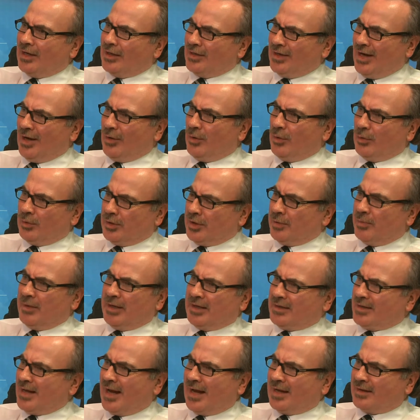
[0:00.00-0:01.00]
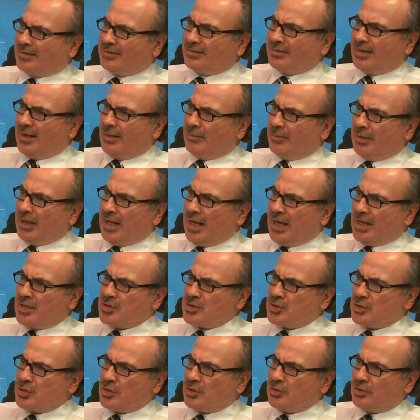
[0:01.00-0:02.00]
Would there be a tax
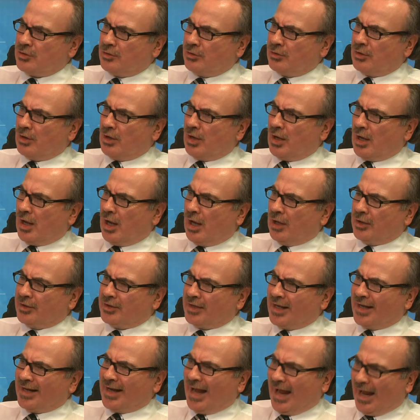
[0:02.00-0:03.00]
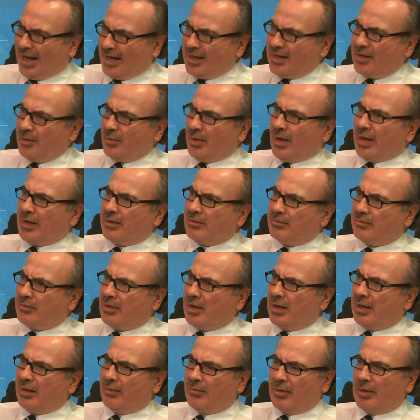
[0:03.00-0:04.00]
implication on that anyway?
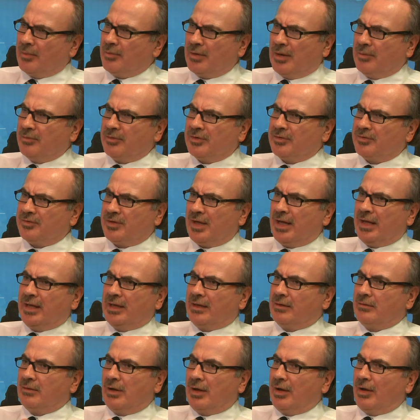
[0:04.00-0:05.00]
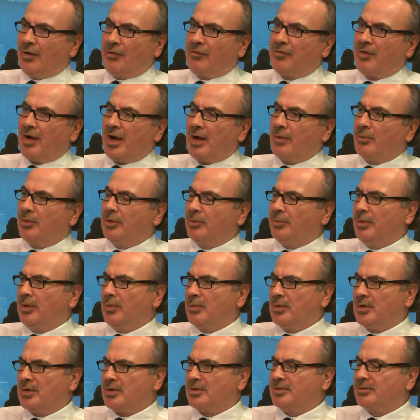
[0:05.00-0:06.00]
I'm just thinking a farm could be
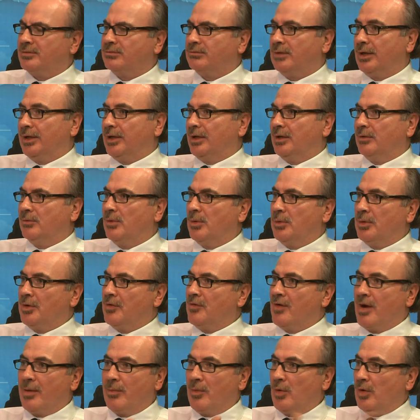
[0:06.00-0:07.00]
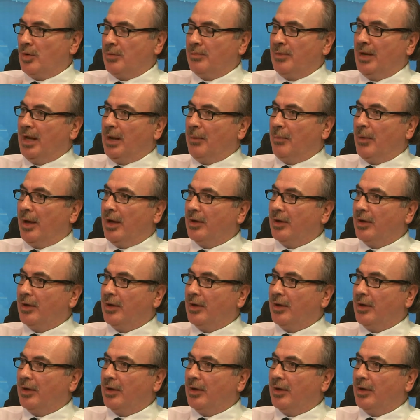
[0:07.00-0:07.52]
worth, I don't know, what would a farm be worth, £1 million?